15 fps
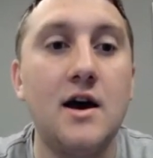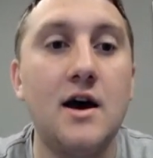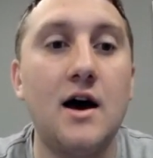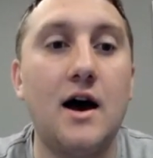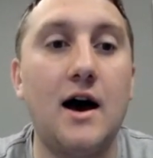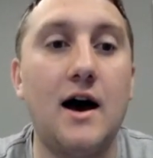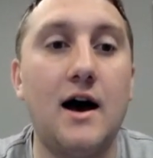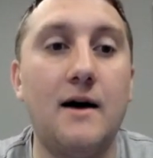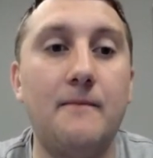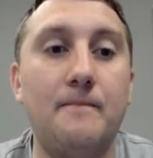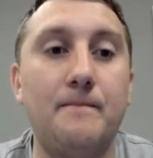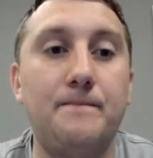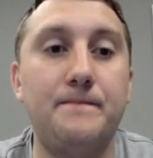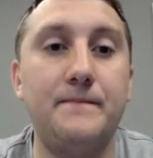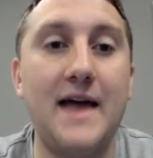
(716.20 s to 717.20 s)

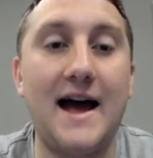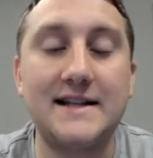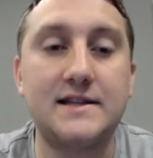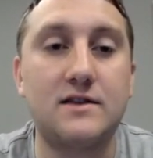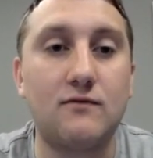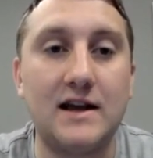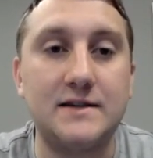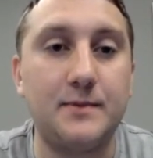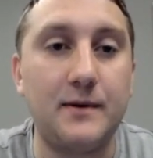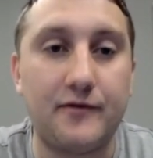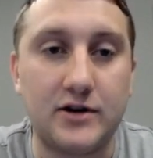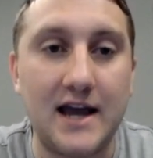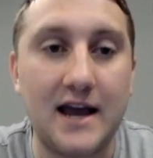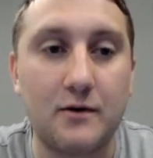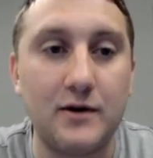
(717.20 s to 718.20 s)
That's the recipe
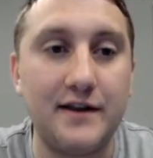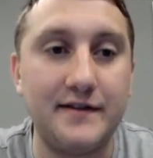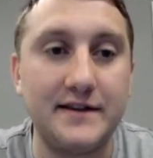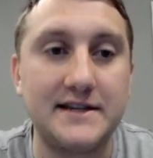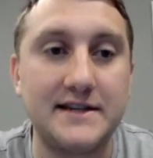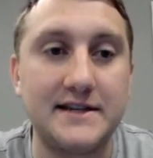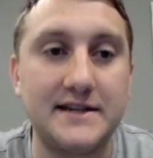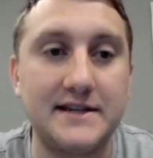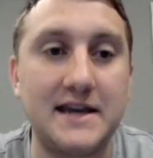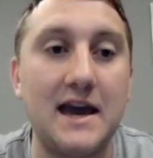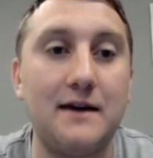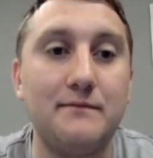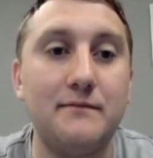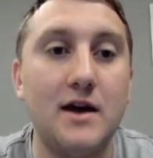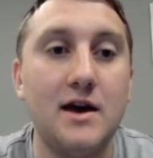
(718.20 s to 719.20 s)
for Tech winning this
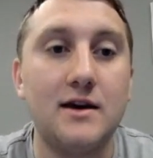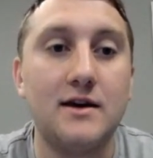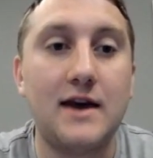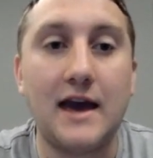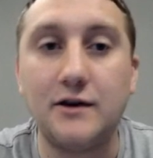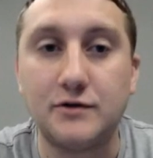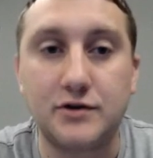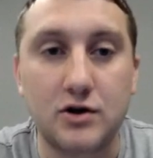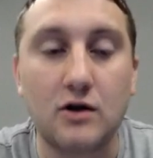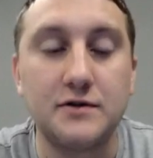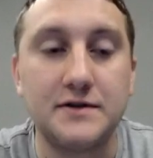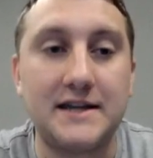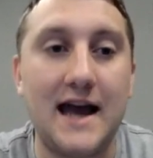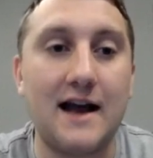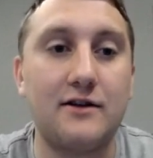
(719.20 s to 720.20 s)
game. KU struggles
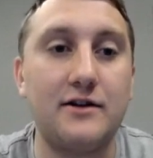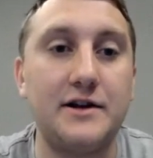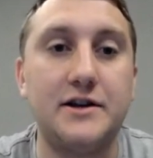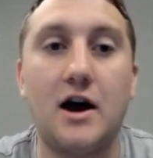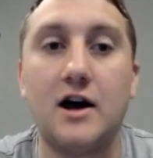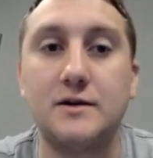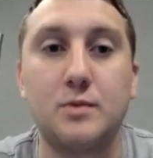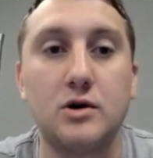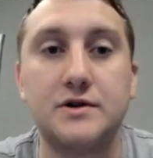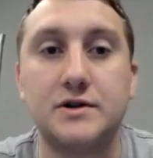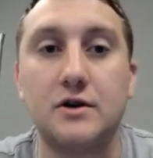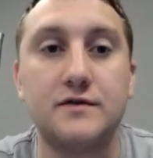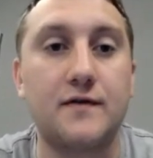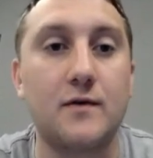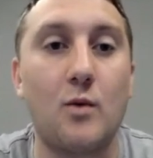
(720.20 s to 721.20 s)
tackling. Tahj Brooks
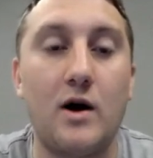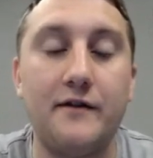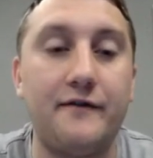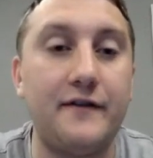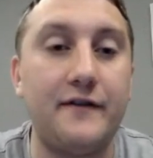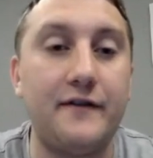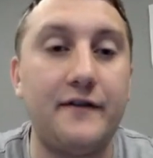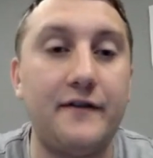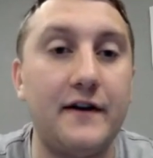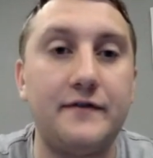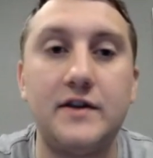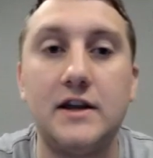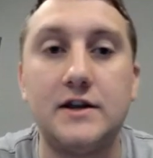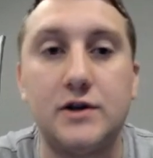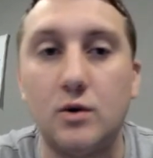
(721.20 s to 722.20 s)
goes for 150,
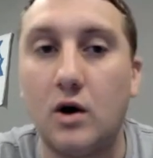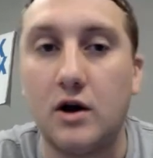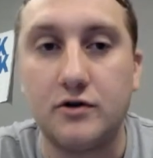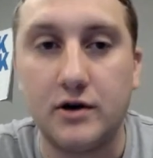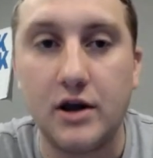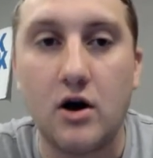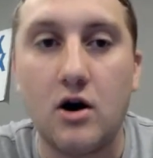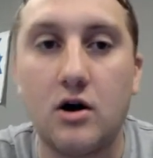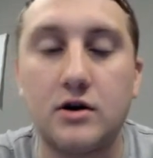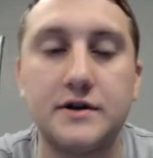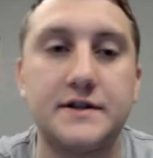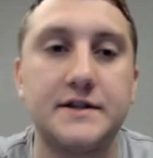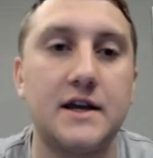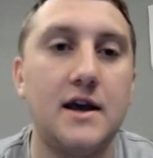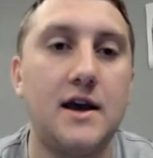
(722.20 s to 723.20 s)
200
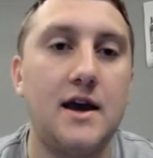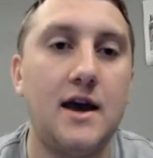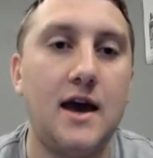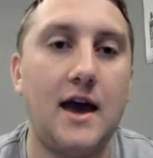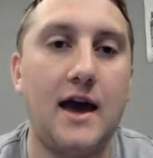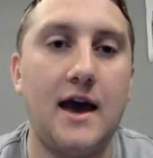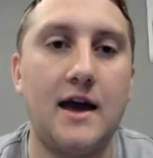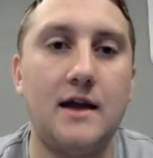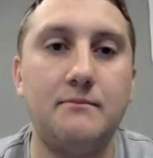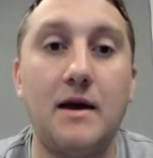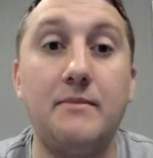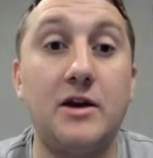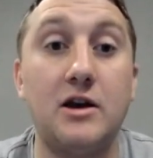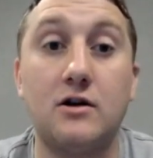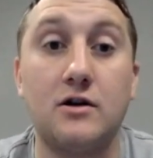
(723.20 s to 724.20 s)
yards, and maybe